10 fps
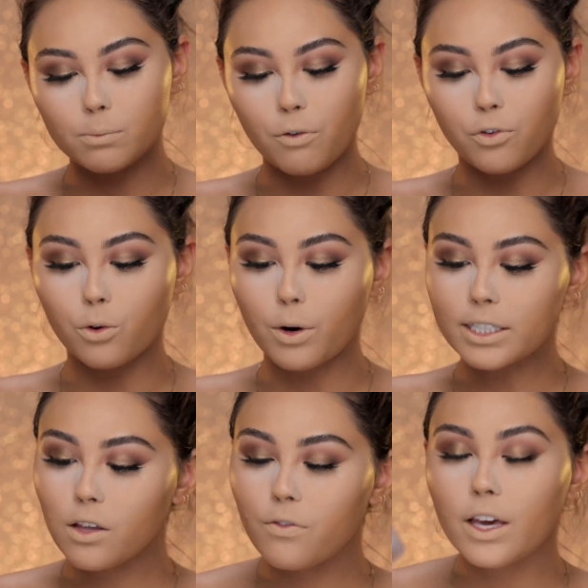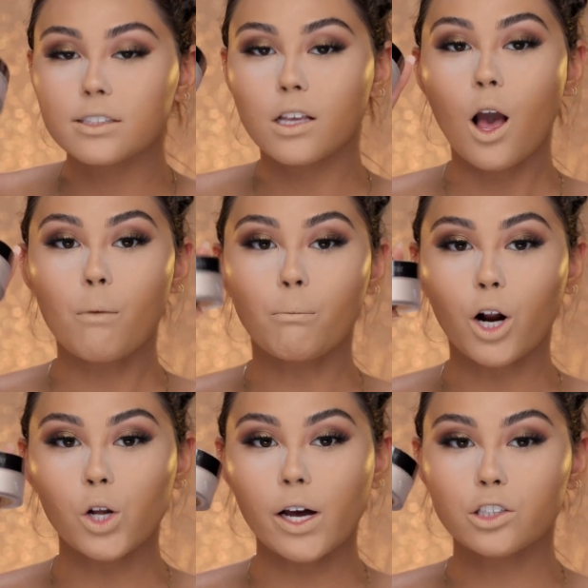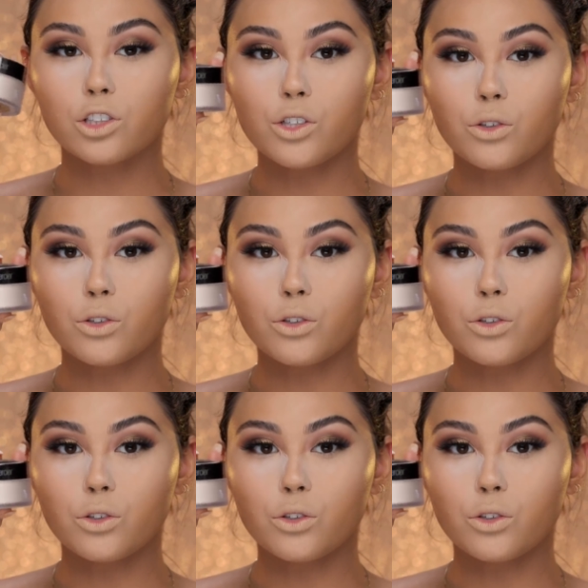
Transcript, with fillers: but for the rest of the face, Mario actually